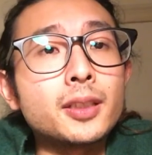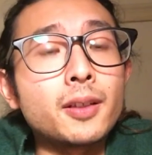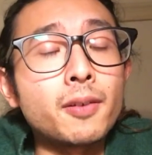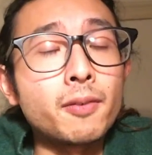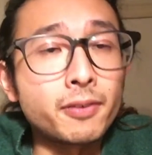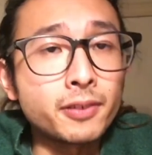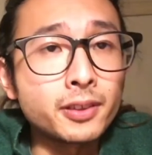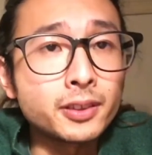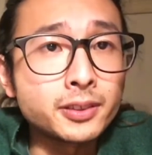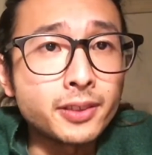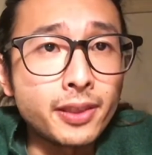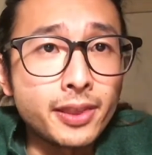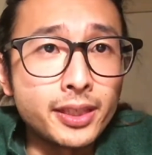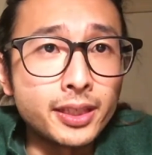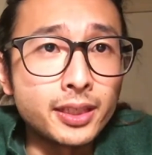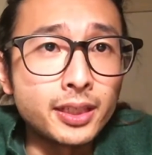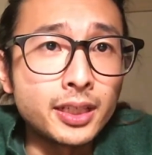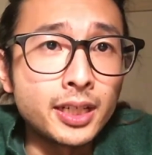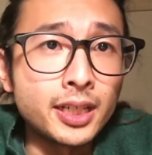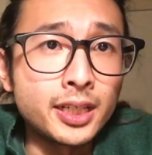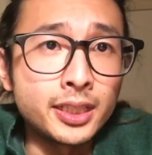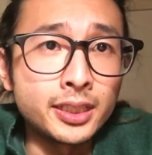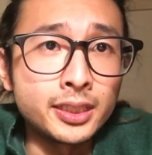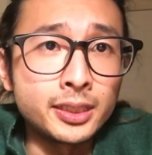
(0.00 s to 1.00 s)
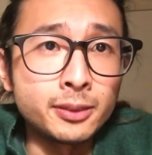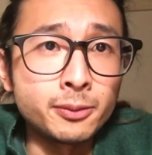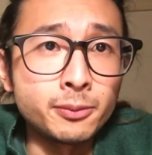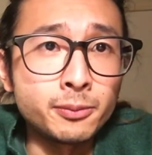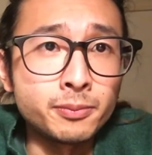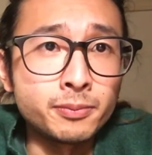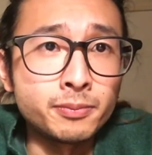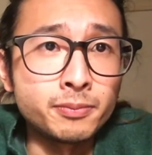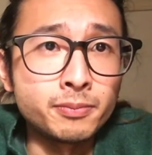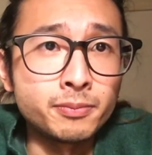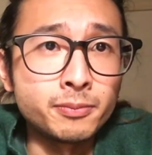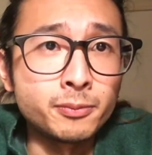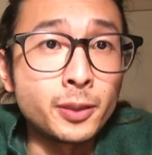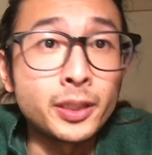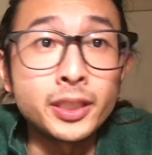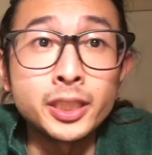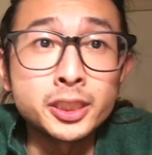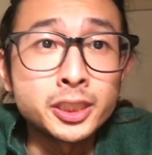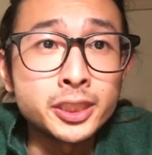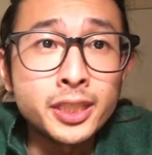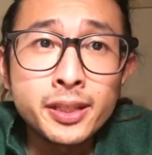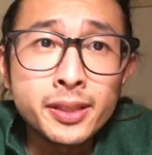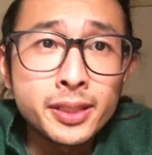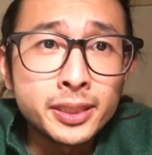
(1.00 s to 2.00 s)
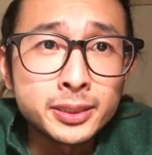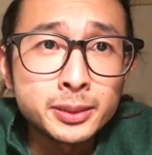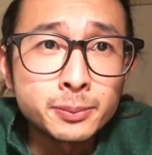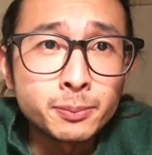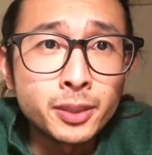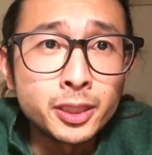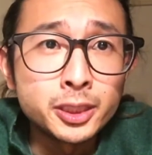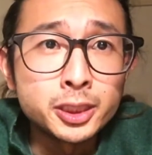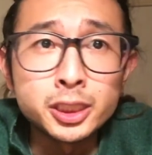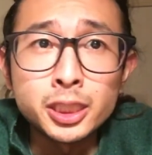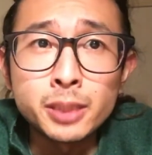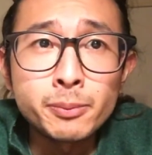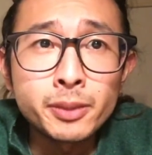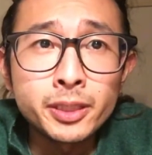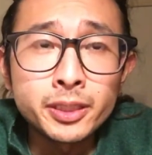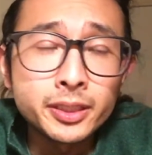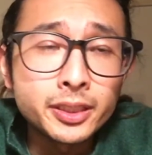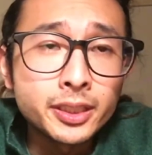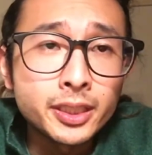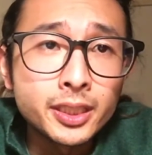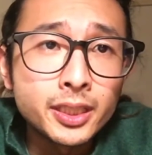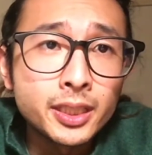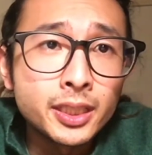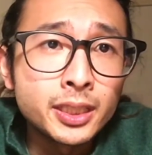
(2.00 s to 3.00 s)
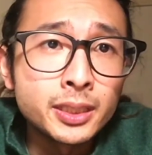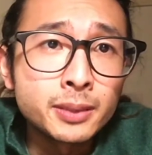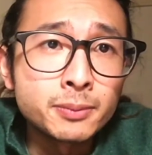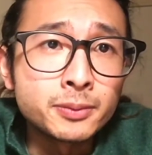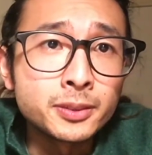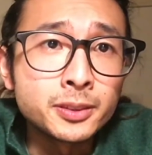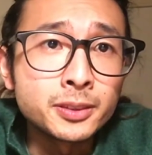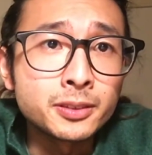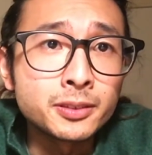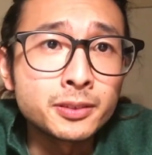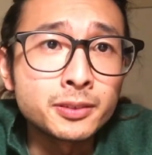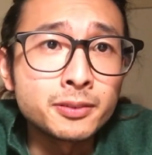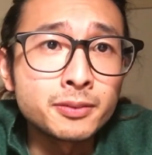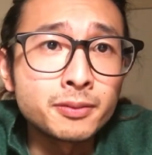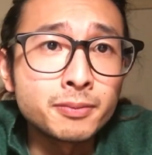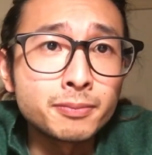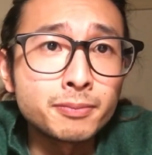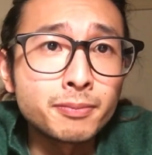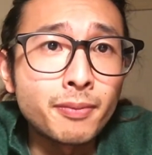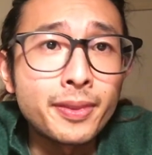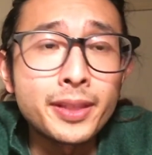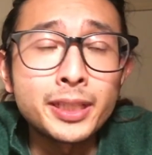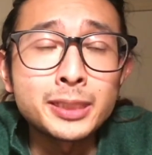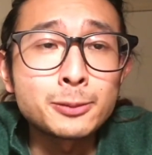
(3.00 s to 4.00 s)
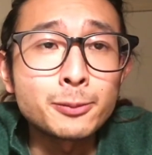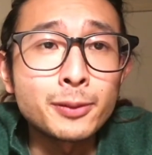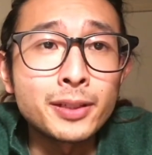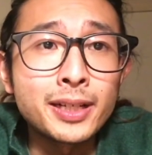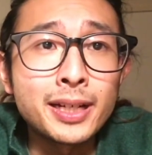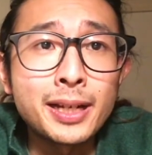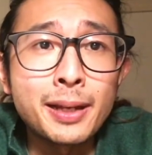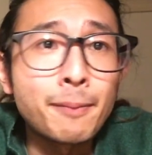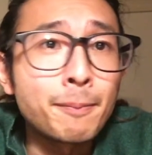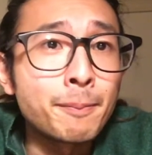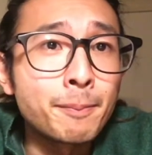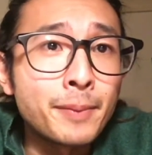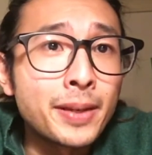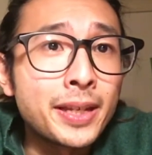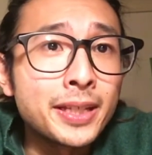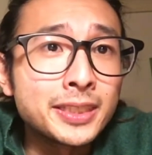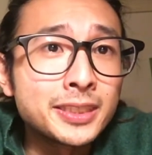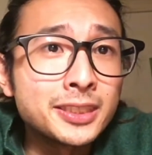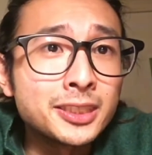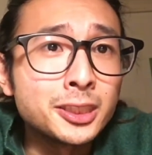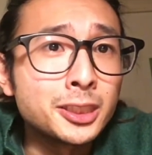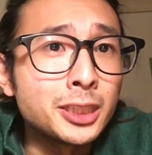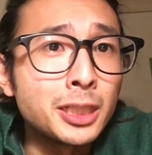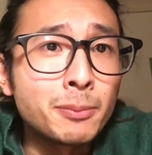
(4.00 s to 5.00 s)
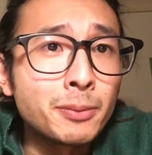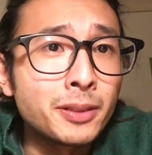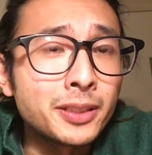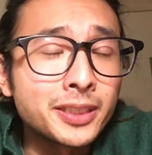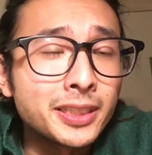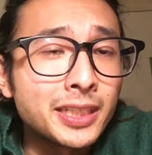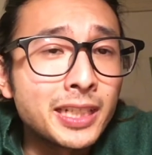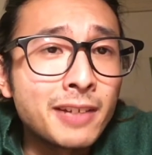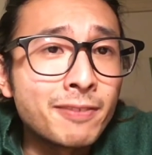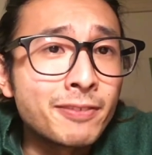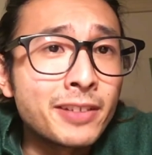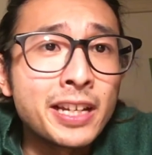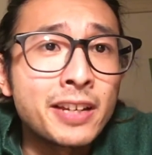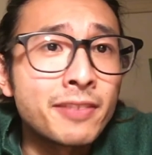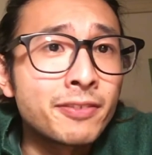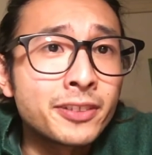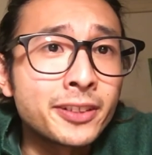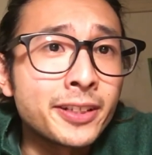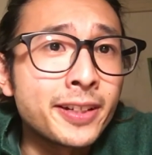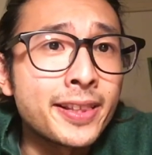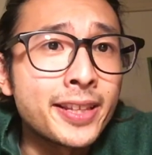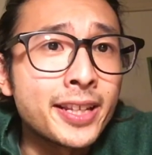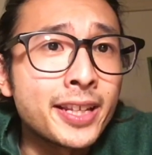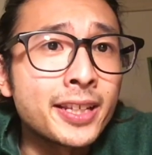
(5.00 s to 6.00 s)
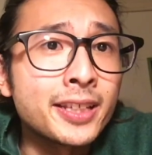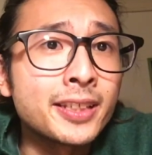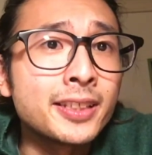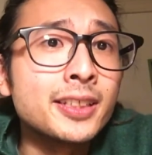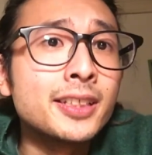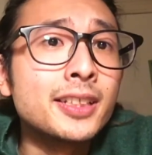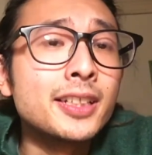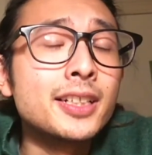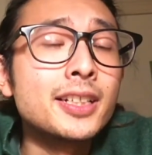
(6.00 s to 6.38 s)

of course, I want to cherish my German time, you know. That's why I'm making German time every day.